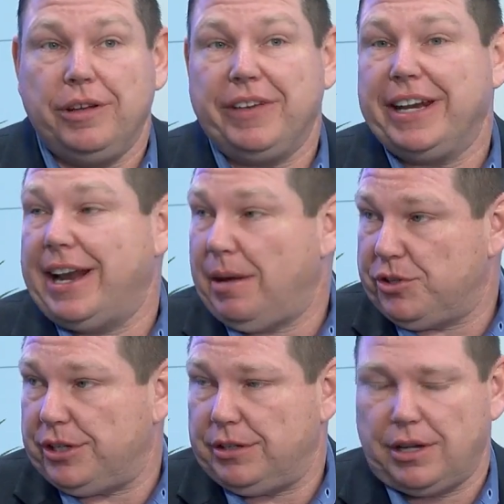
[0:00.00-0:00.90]
and you don't even get an
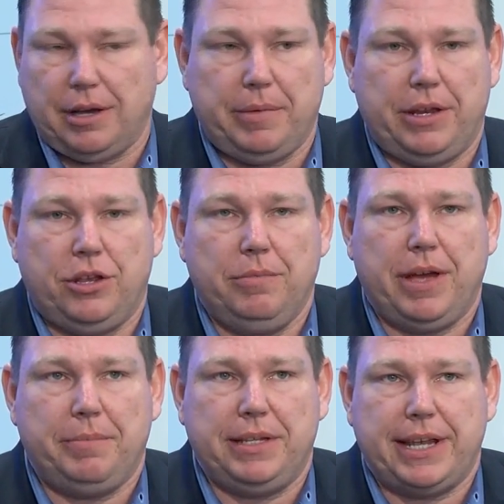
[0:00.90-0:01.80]
option. I mean, you
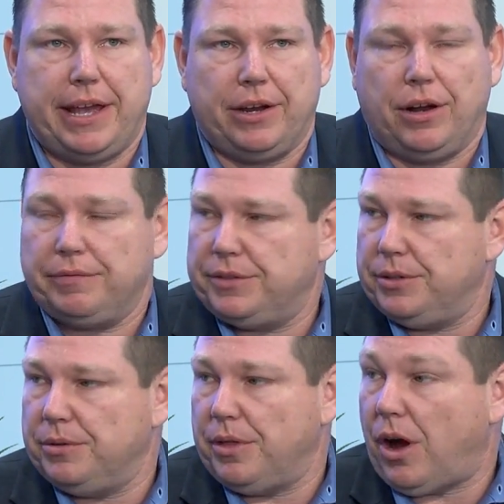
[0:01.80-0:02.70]
may be taken off
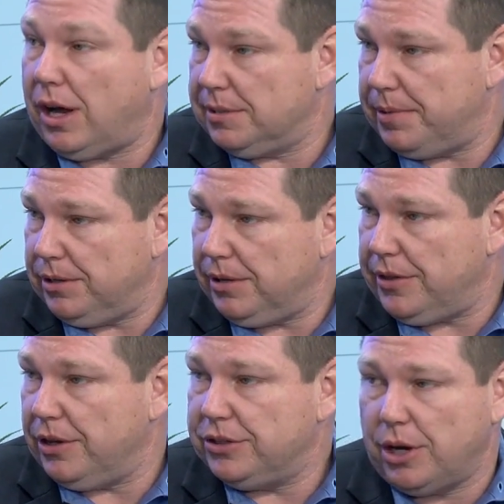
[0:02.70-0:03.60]
to the hospital
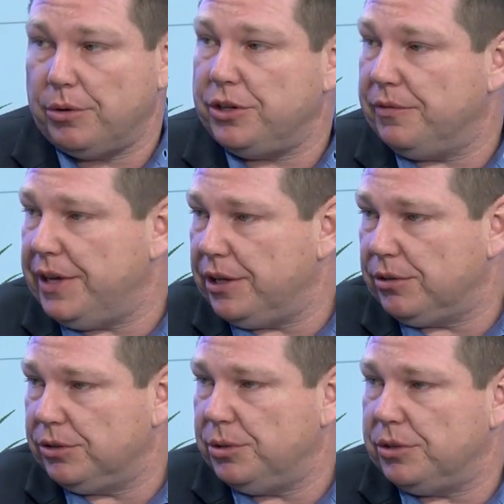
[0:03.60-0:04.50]
and they're towing your
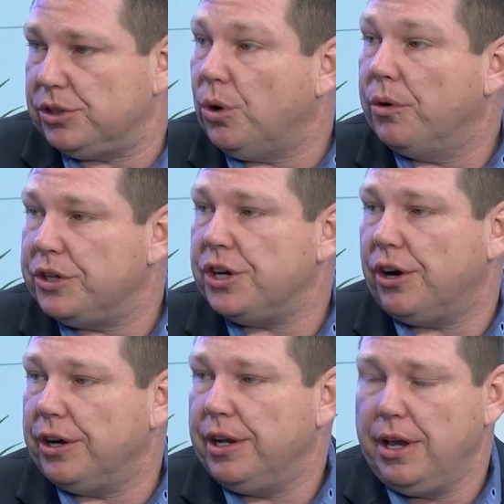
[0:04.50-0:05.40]
vehicle to a storage
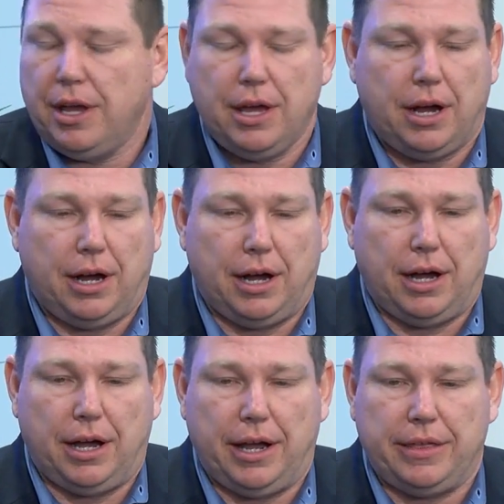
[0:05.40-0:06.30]
yard.
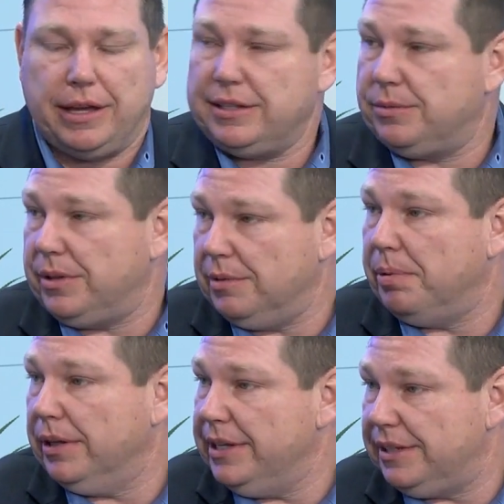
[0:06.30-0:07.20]
And that's the
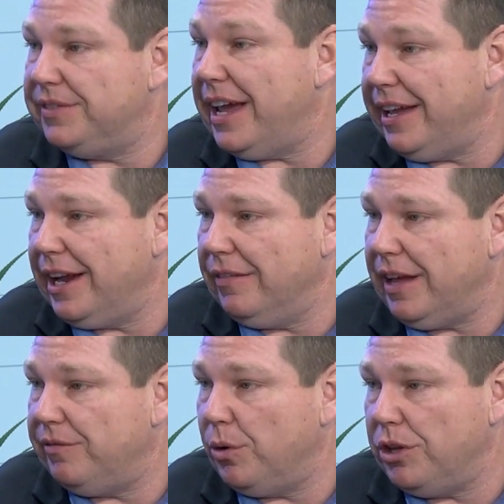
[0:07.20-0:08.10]
police have taken care of
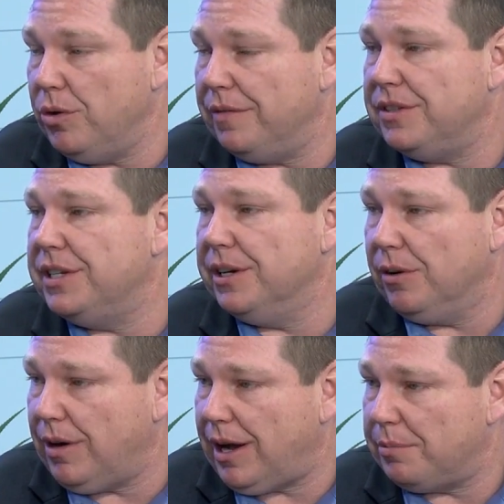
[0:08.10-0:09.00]
that for you. You have
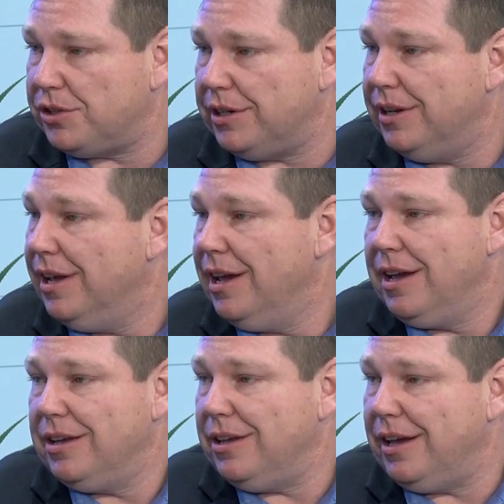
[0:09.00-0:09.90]
zero option.
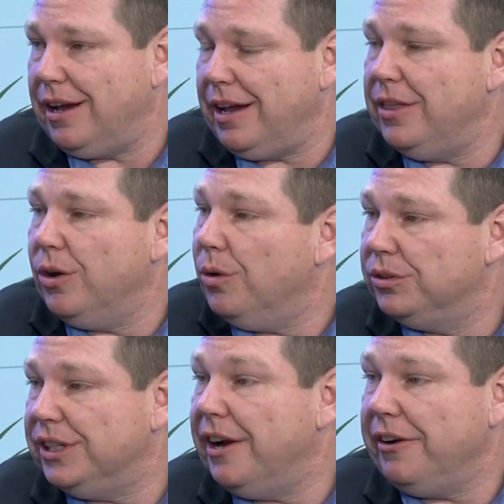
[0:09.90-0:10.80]
Yeah, in the
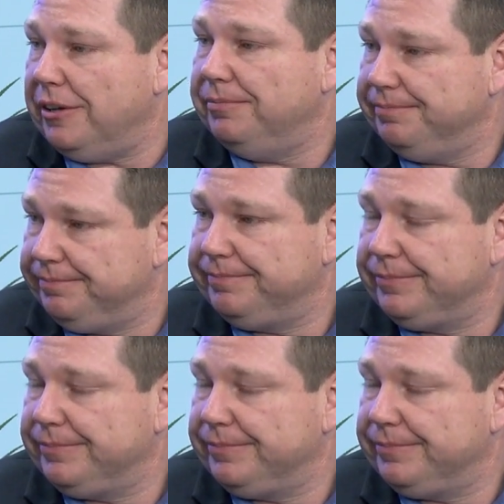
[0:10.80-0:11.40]
whole scenario.